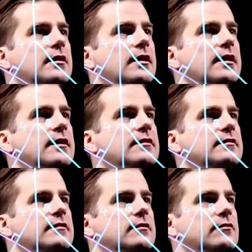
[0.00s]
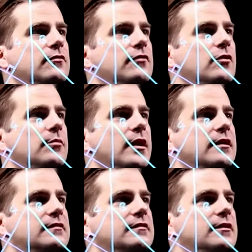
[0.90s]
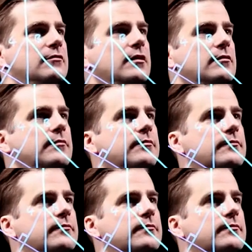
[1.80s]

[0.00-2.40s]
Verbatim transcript: is 4 minus 0.